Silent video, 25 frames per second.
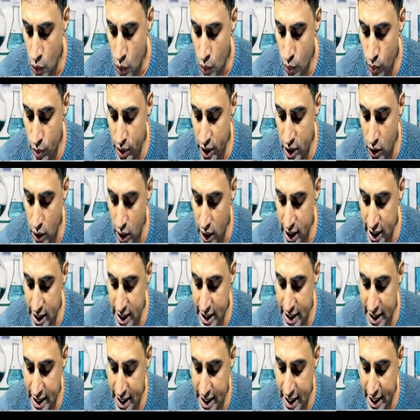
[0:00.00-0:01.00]
We call
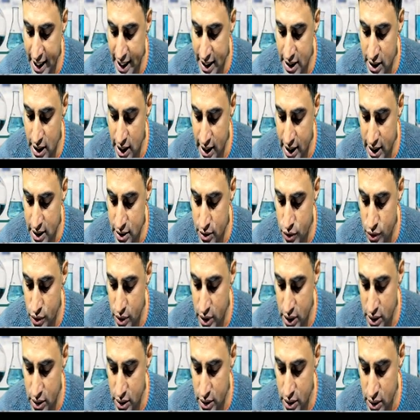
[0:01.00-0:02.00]
it cage-like
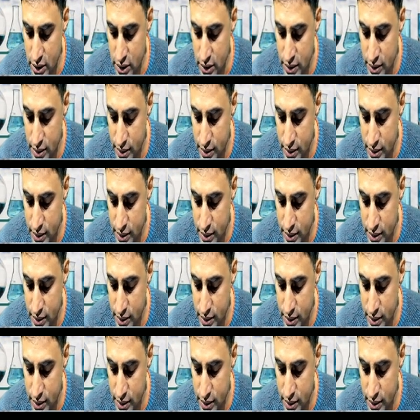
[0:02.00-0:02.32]
structure.